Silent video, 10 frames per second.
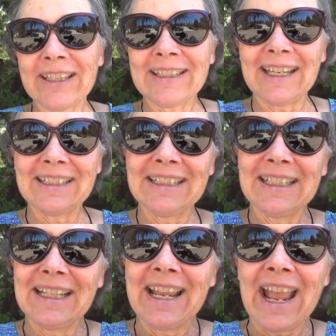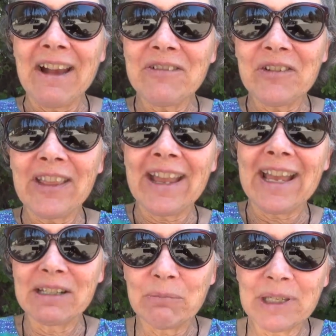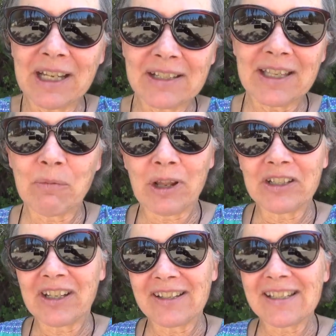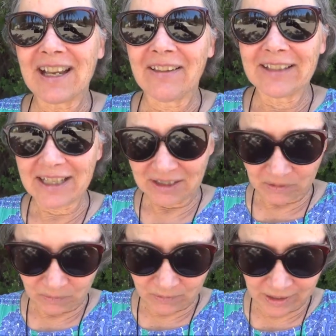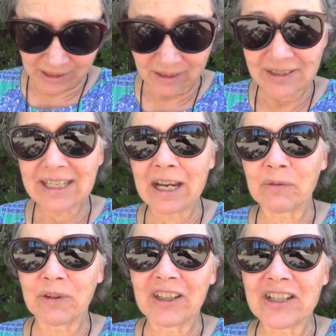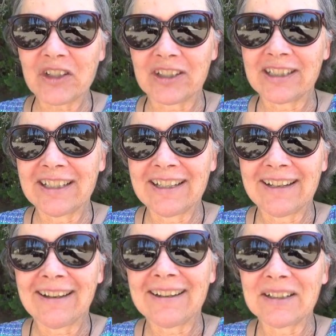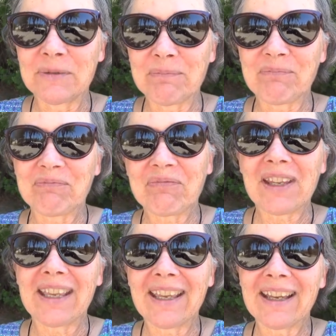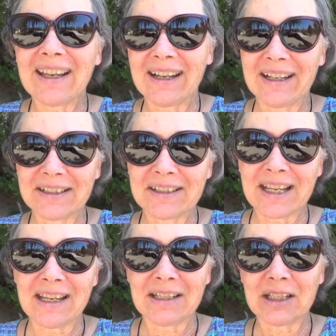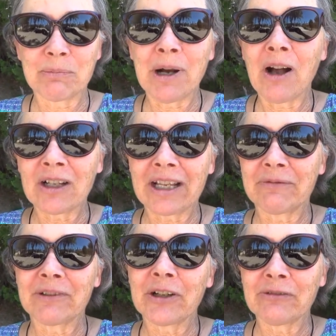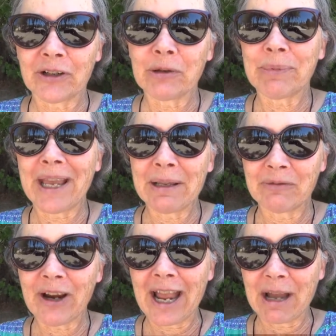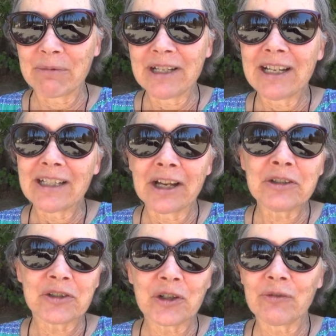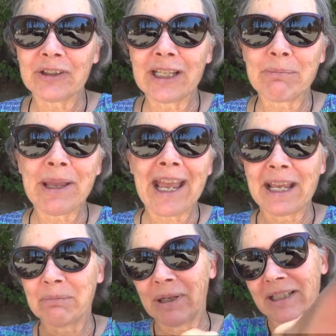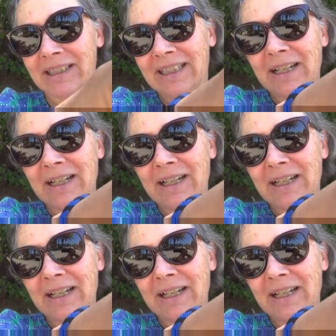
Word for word: And then after that, because they wanted to consolidate the, the state religion, um, uh, Baal got a very, very bad rap, undeservedly bad, but